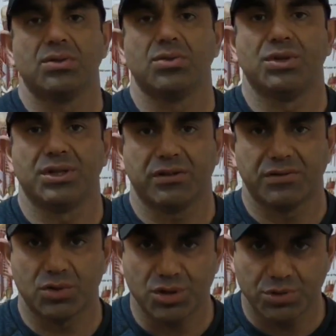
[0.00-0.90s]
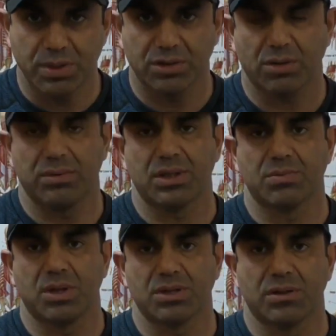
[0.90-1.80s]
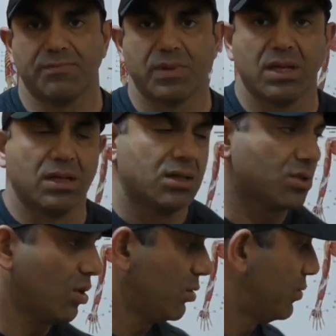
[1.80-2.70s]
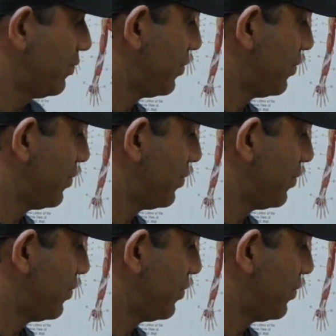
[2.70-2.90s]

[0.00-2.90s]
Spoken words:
do enough treatment on this muscle. So